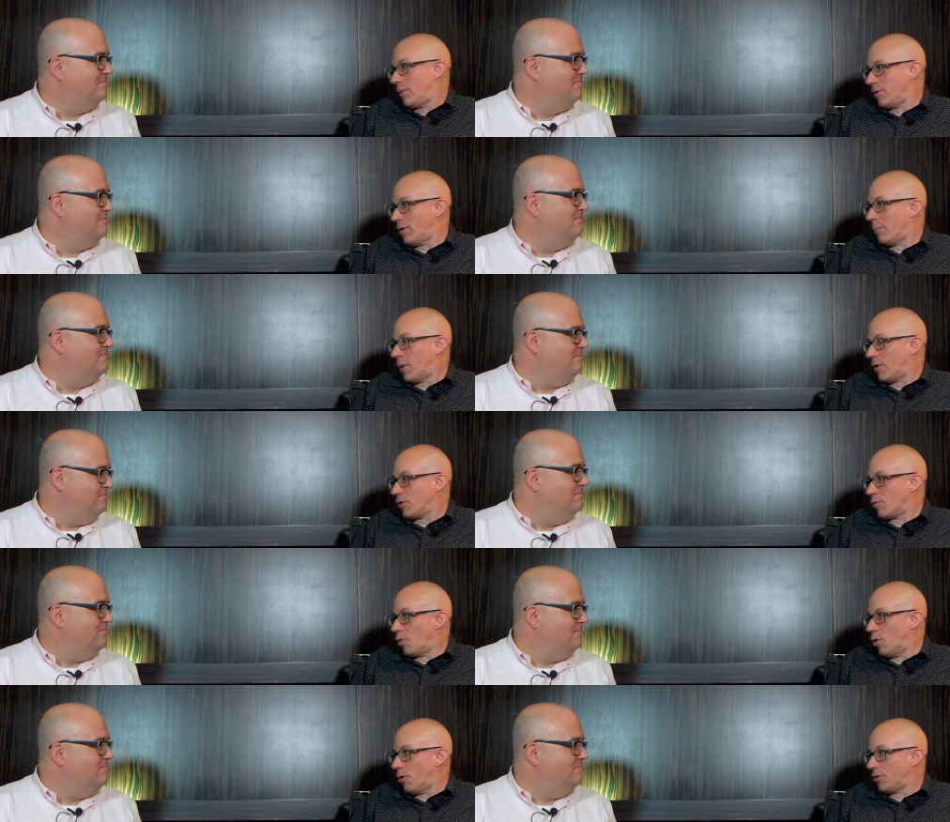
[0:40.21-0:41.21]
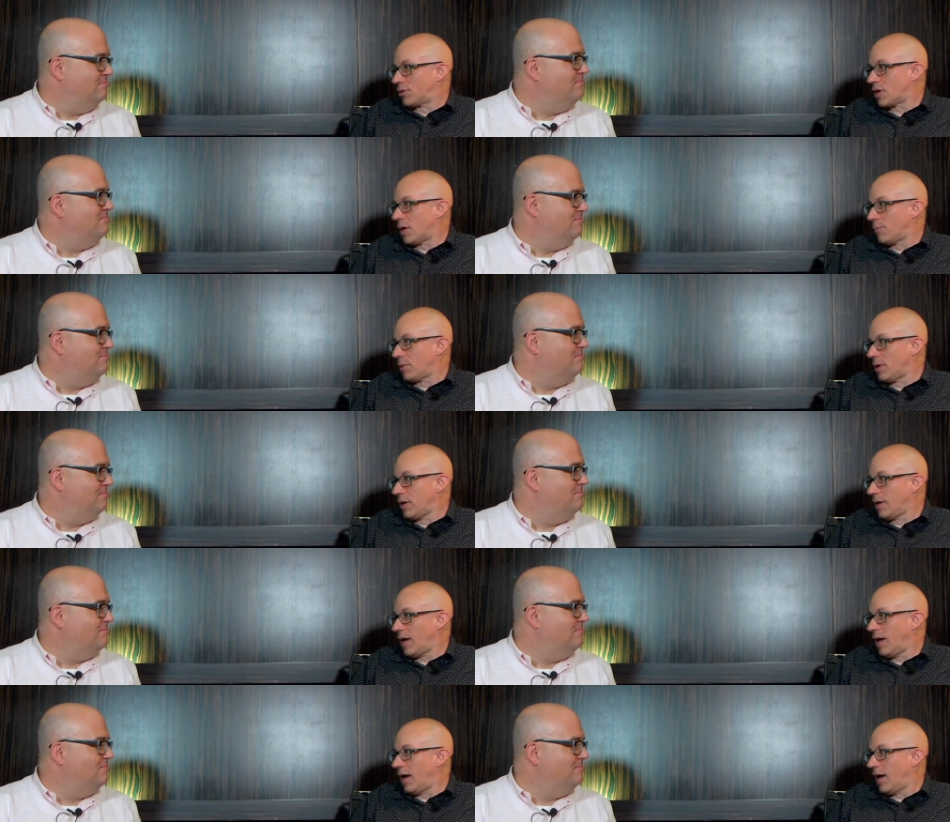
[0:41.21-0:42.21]
Speaker 1: bit about your role at the
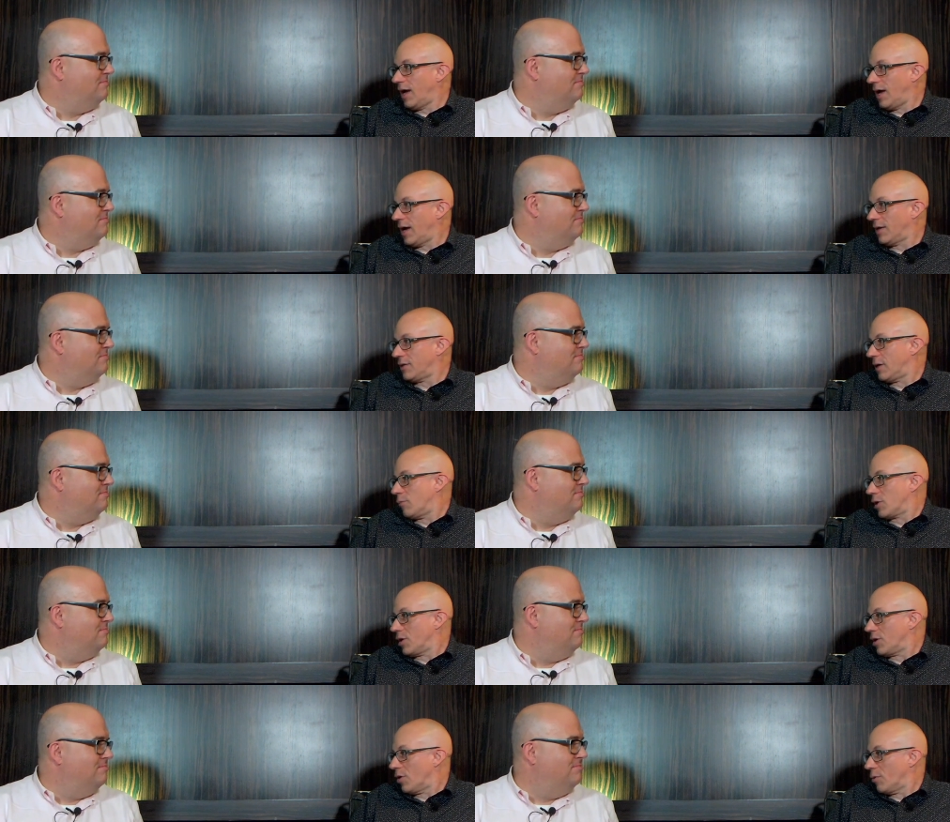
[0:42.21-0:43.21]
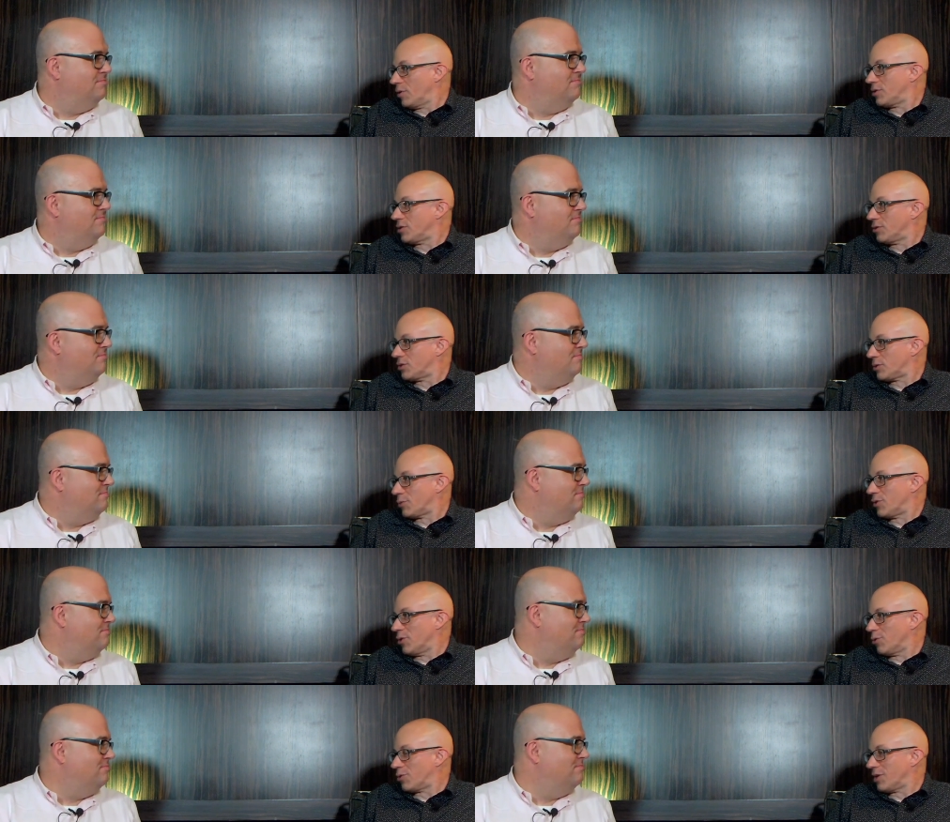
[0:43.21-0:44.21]
company, and then we can go into some of
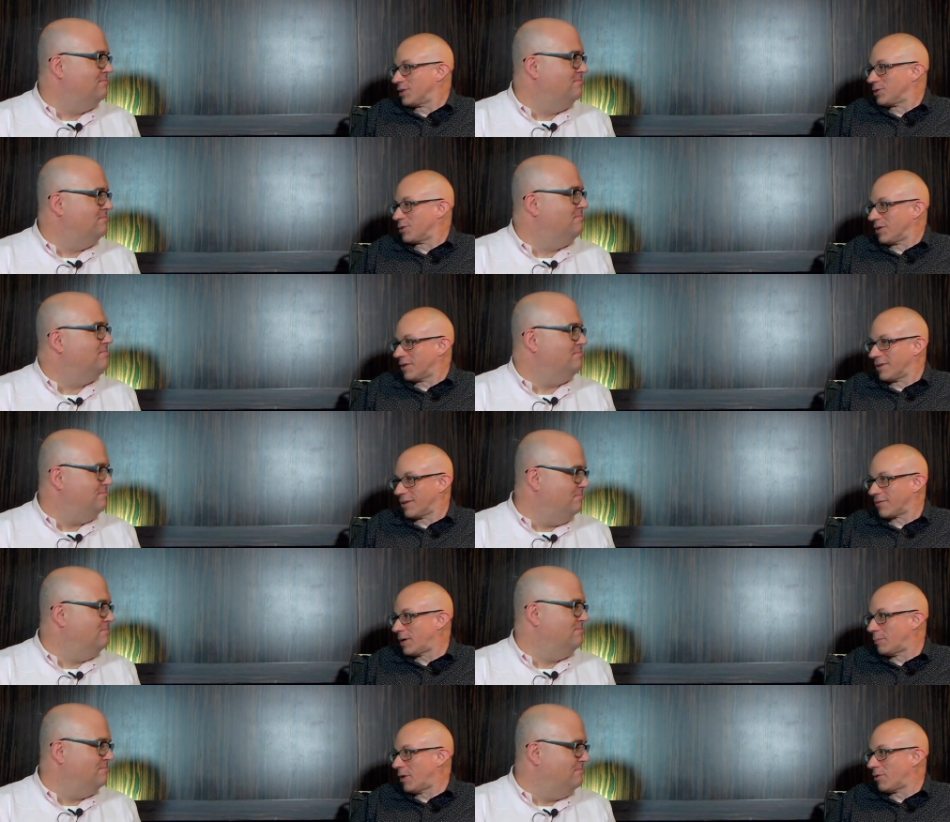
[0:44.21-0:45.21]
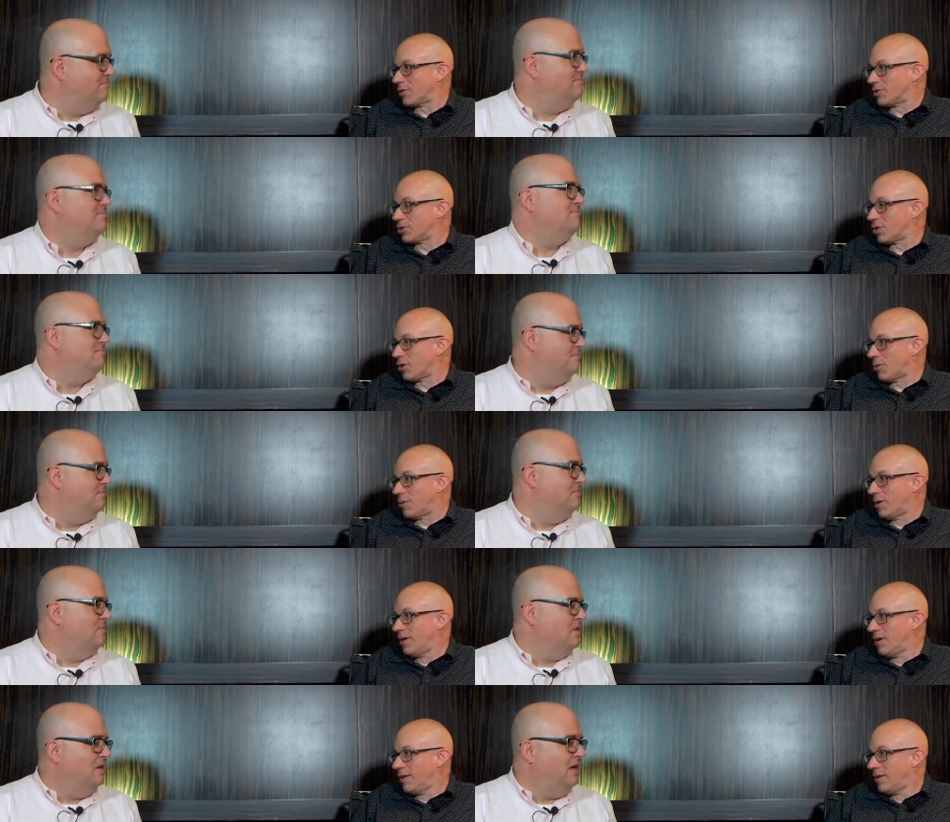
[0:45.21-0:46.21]
the new things that have come out at the show.
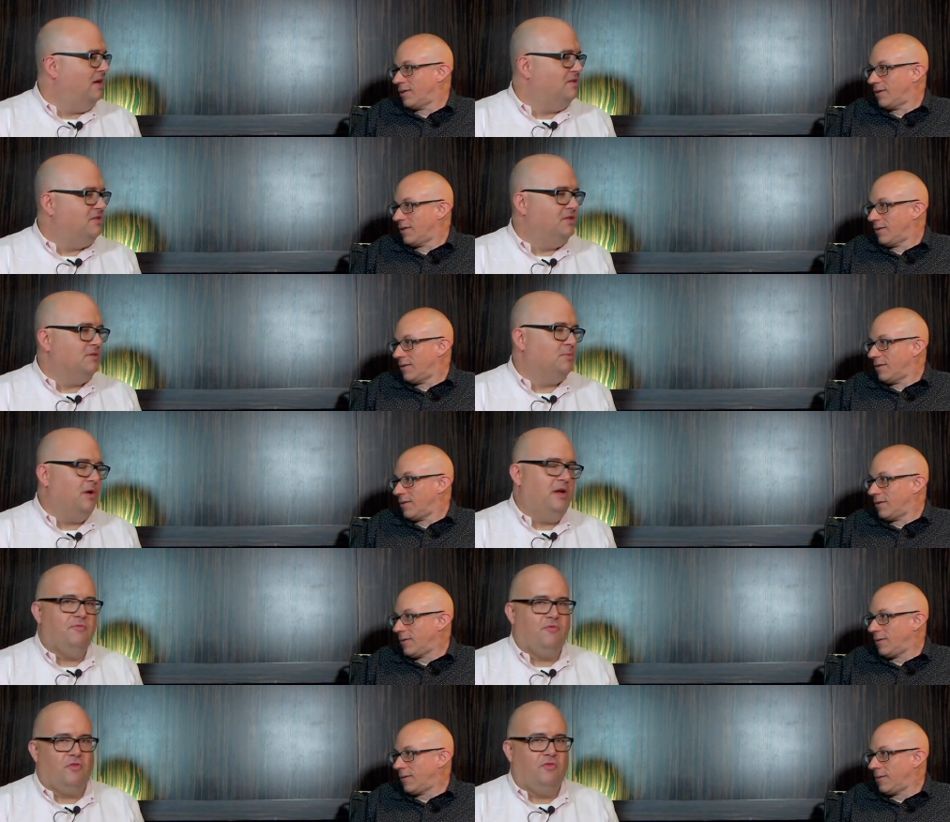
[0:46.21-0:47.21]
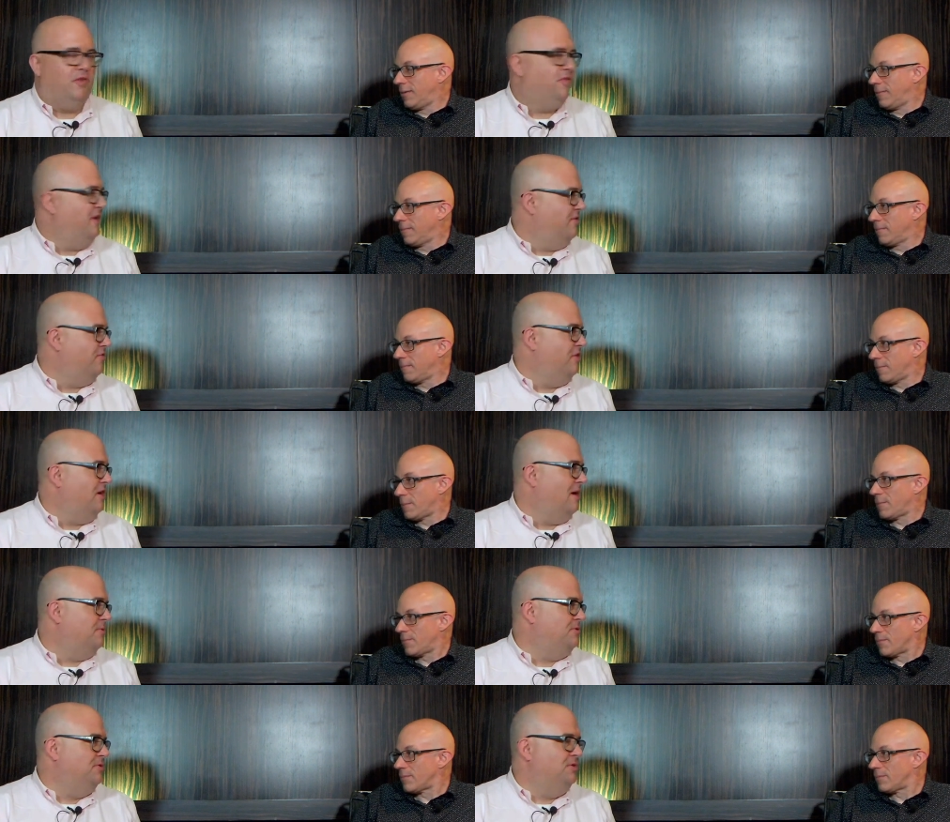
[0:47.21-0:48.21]
Speaker 2: Yeah, cheers, Brian. First of all, thanks for the
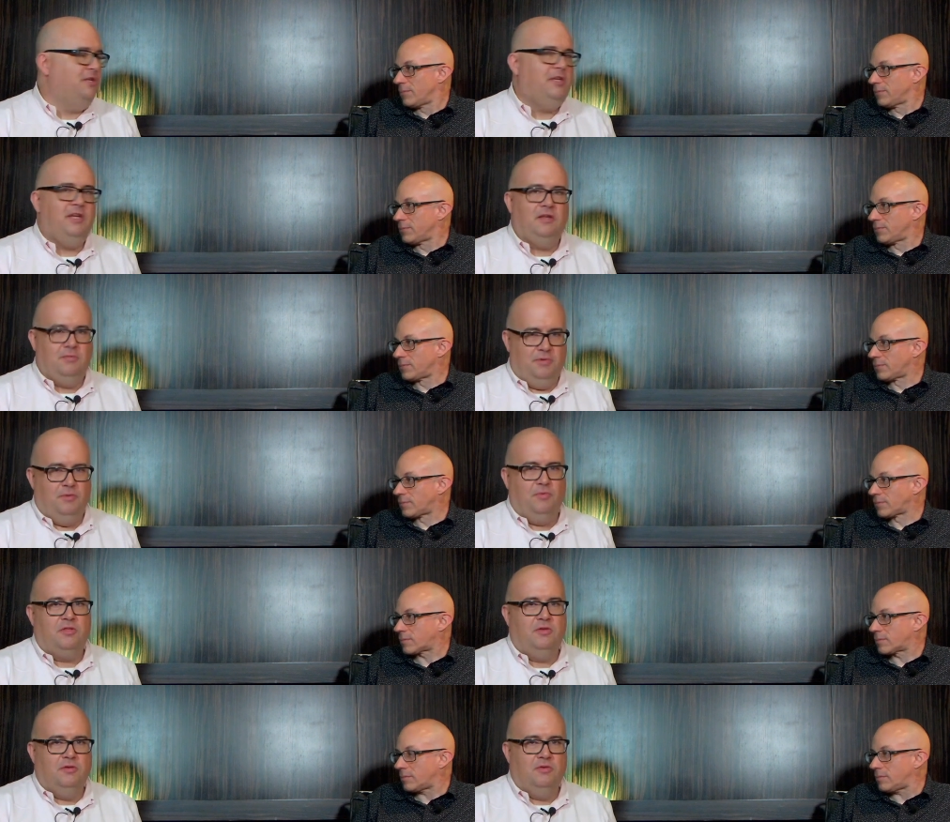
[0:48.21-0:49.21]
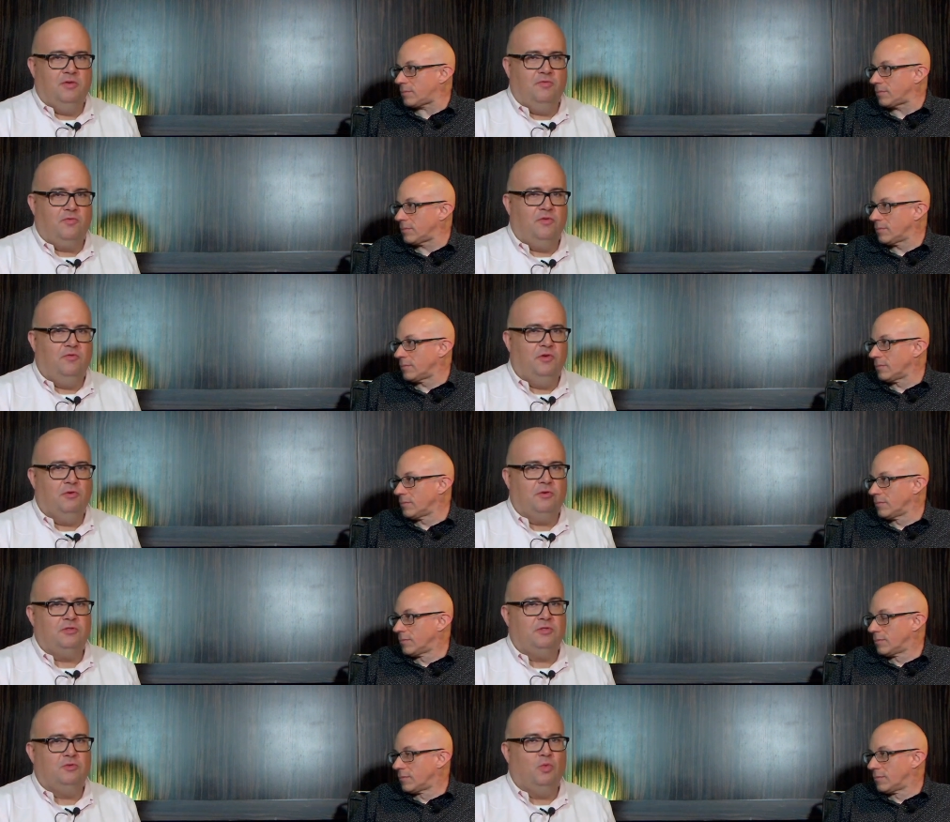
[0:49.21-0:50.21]
opportunity to be with you and for the
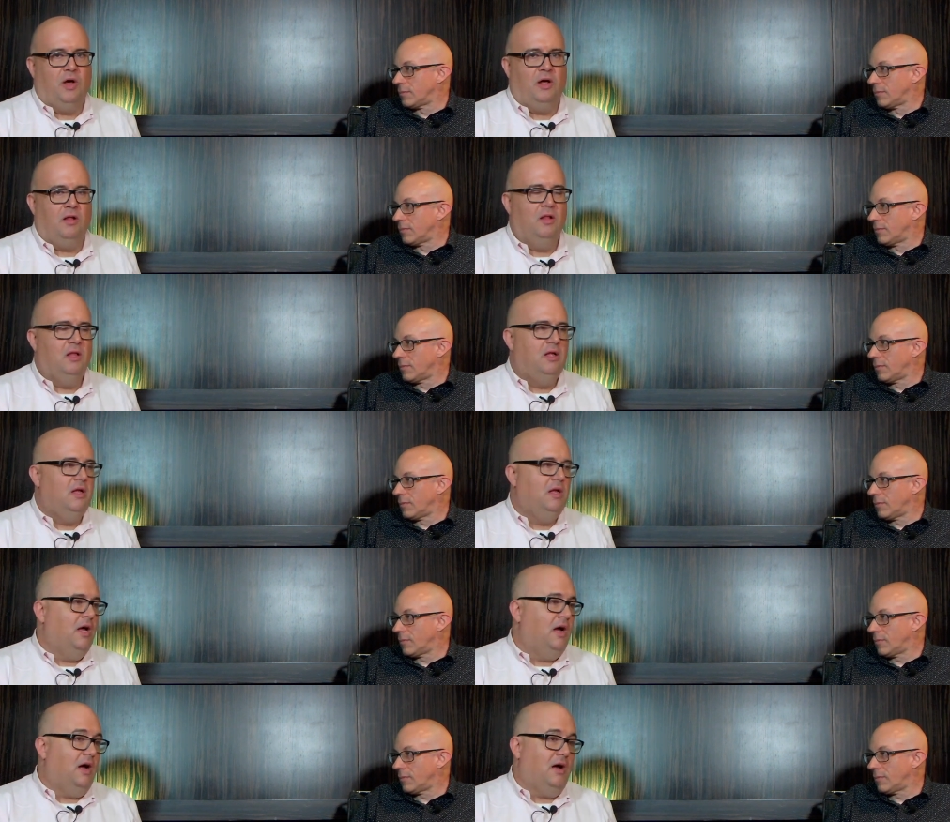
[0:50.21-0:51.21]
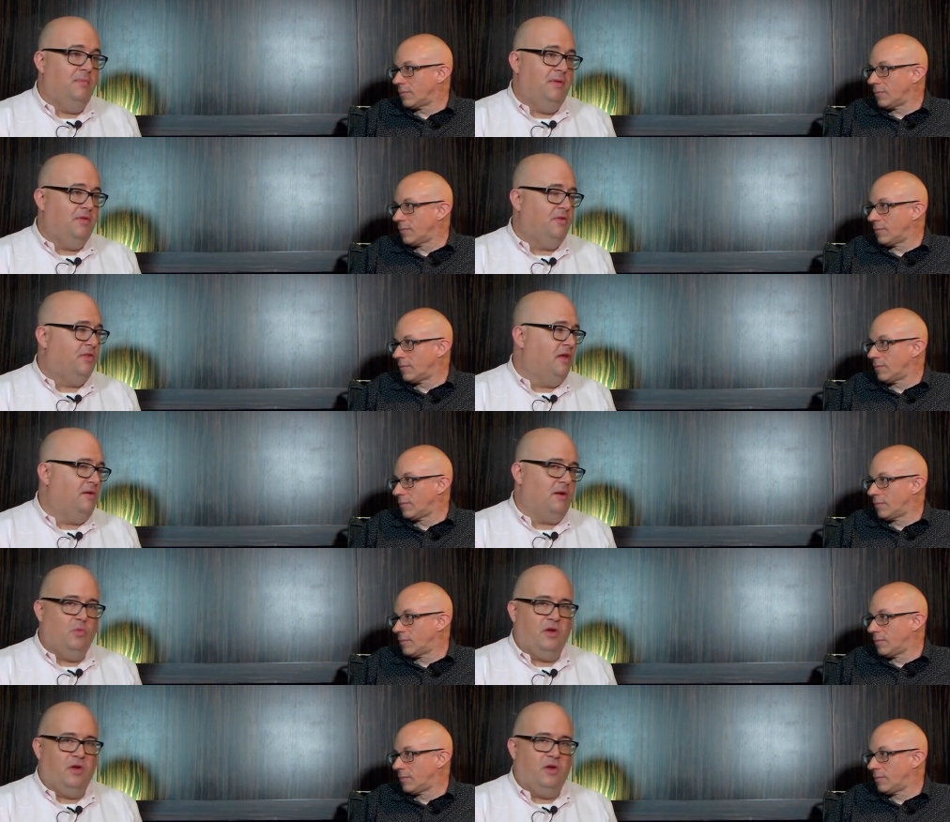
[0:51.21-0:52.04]
viewers as well. Uh, as you said, I'm